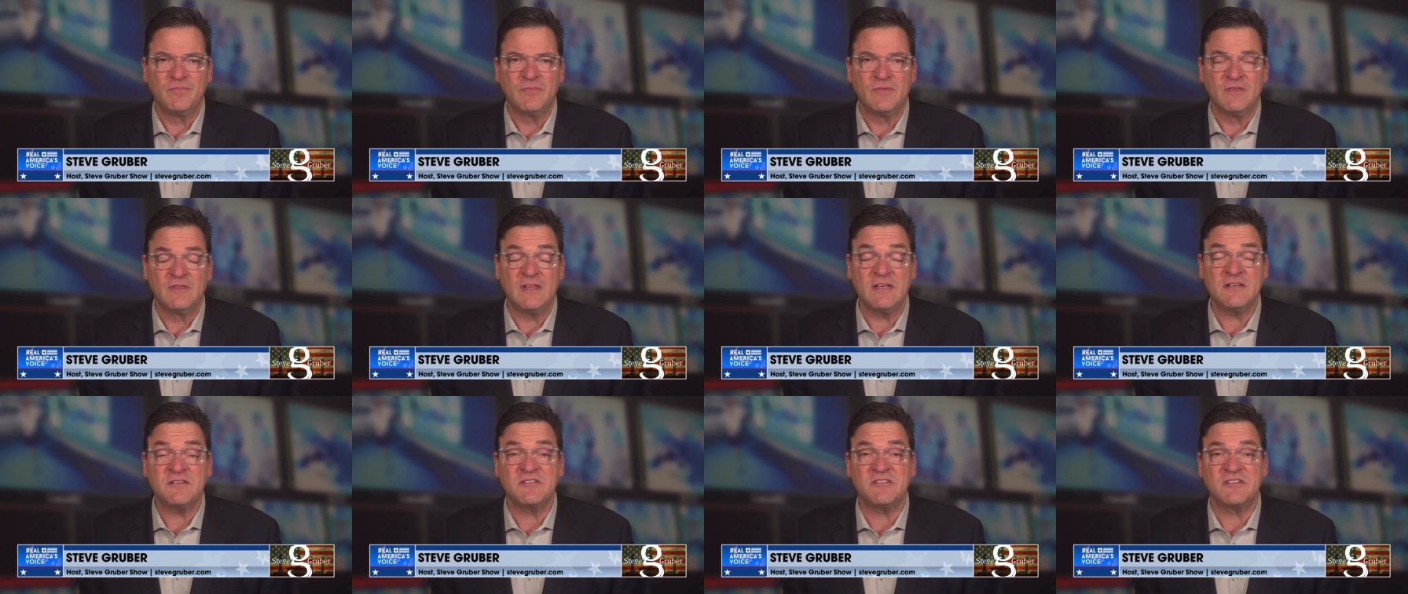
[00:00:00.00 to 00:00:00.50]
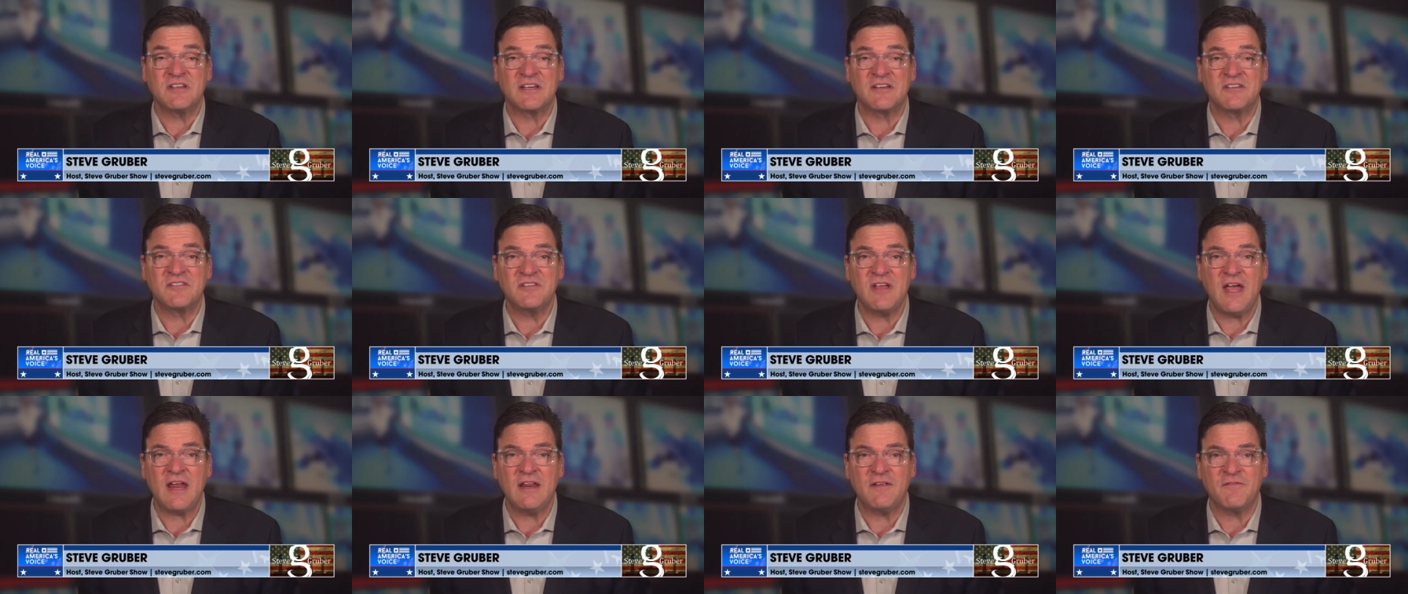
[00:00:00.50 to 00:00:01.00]
This is
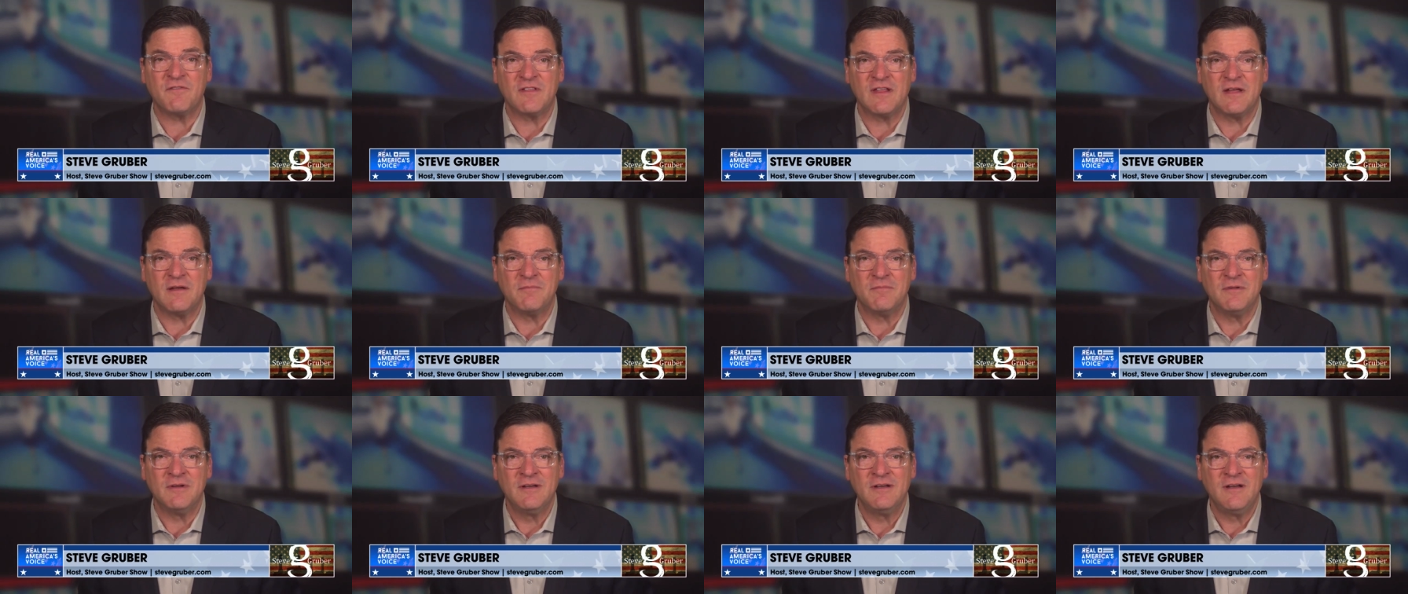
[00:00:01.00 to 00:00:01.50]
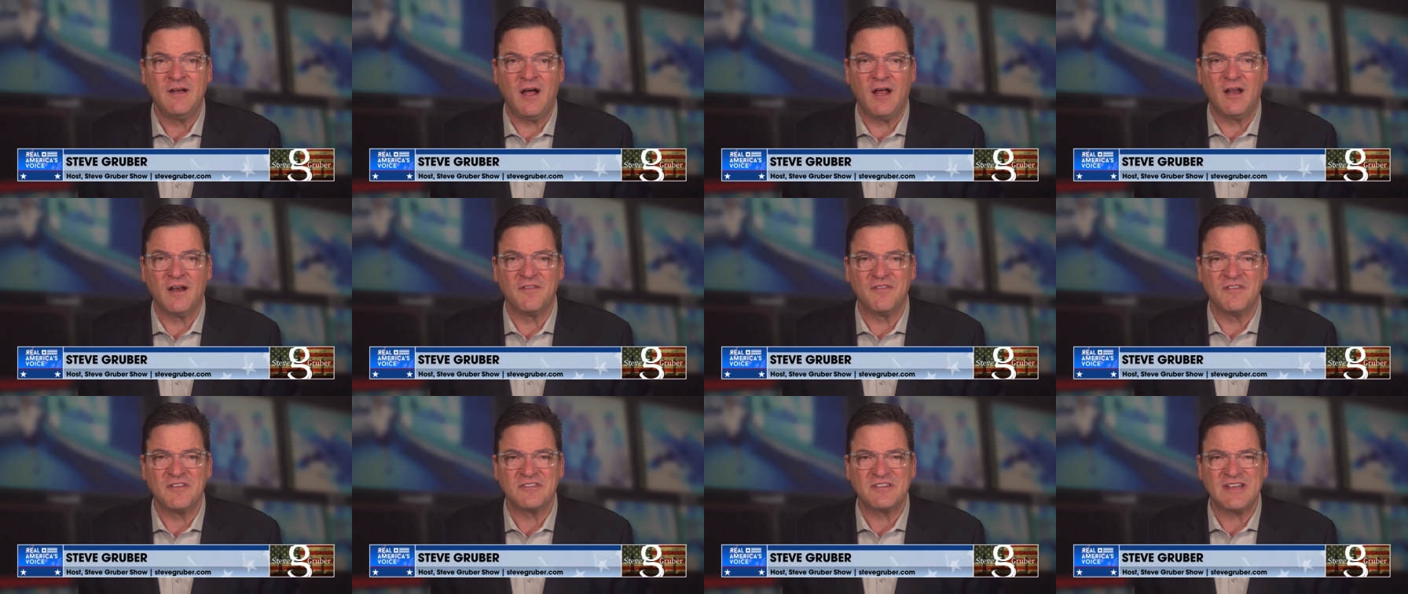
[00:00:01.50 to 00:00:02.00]
exciting for them. all
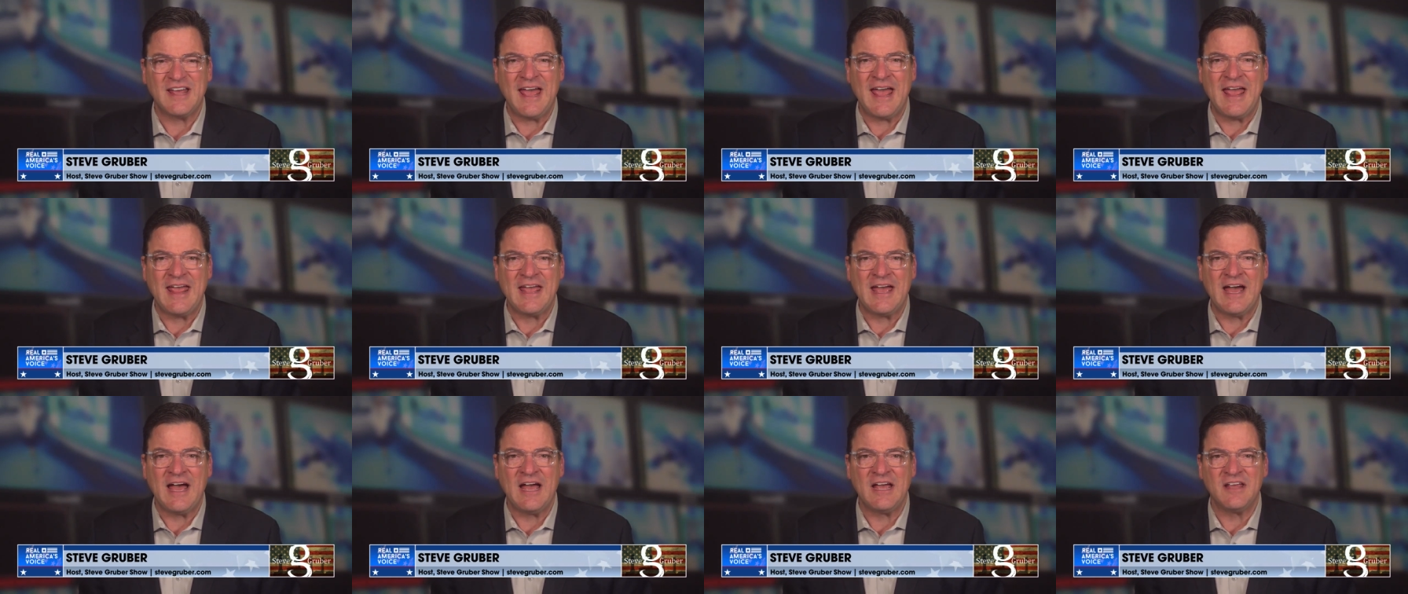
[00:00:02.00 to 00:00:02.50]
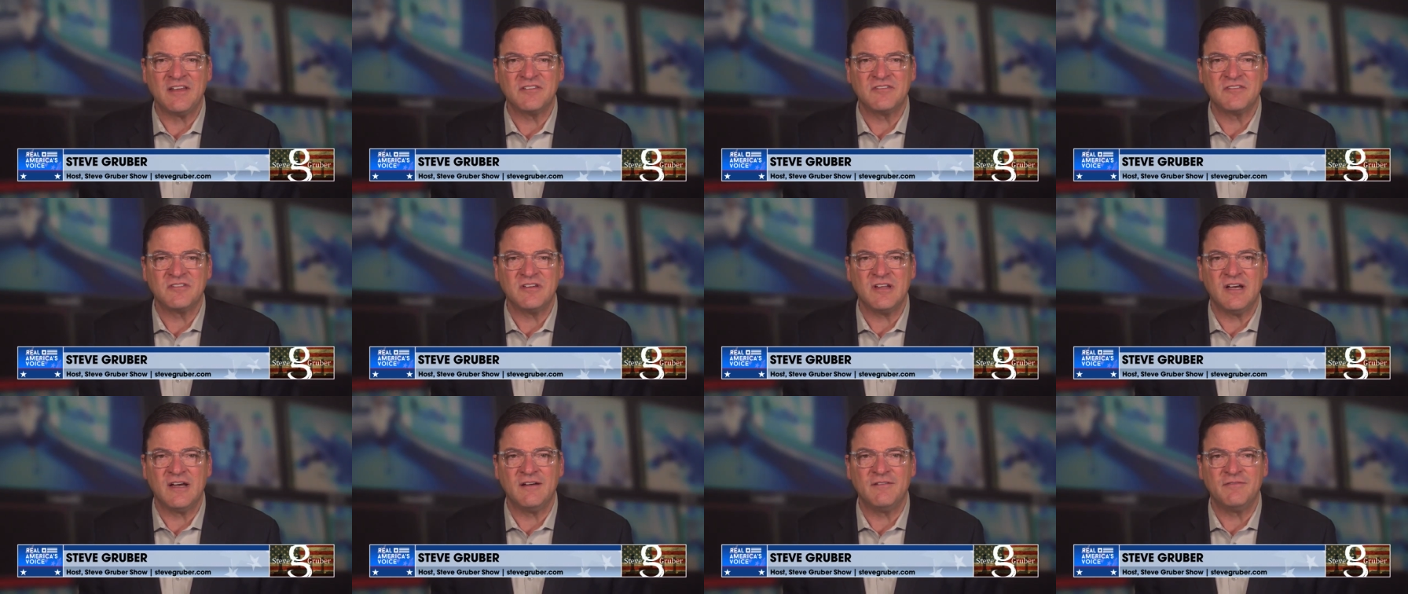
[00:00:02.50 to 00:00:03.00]
of this AI
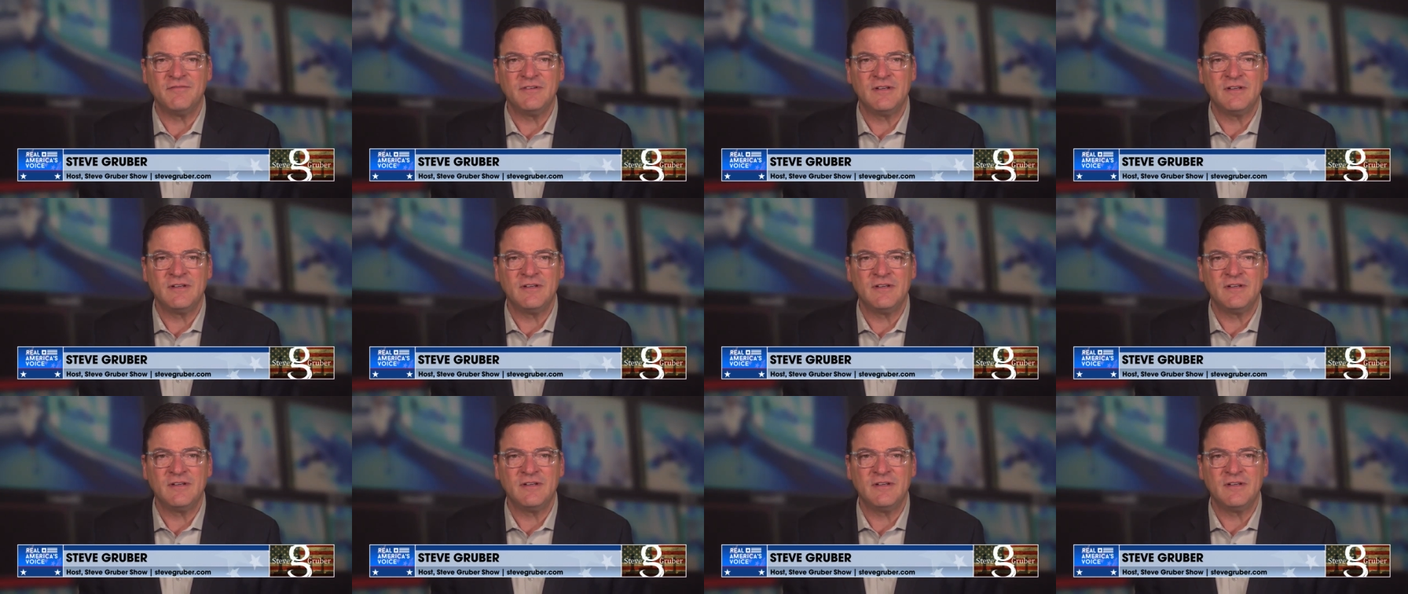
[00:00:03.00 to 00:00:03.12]
stuff.